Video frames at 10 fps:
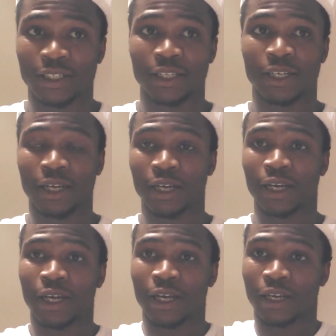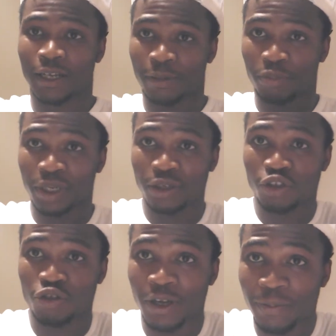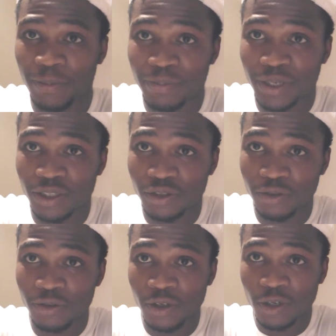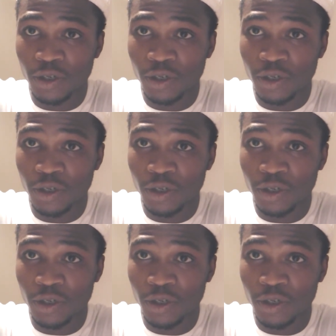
And I plan to try my best to